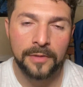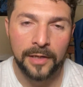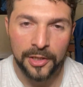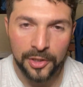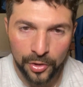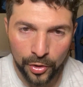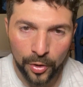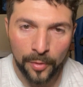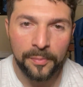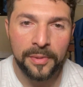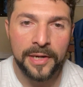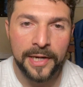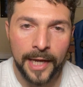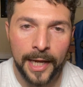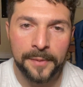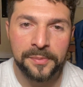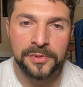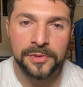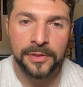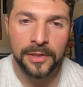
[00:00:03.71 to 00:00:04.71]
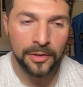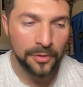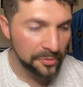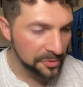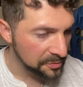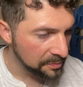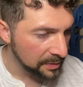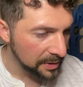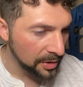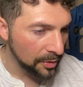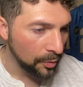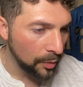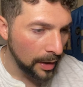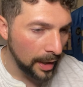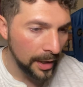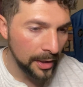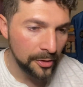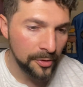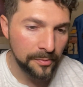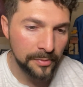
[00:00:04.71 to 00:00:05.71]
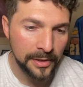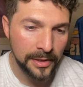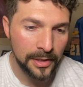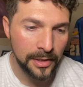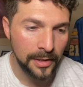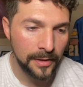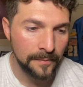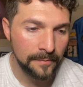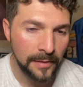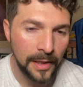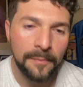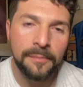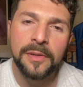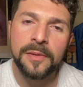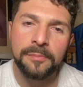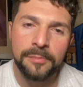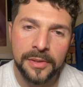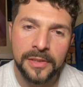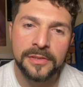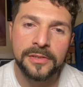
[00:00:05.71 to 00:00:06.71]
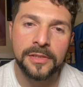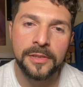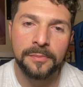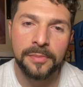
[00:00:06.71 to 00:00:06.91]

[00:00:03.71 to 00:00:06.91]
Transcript: I know I've been absent, it's been a while, but I've been busy,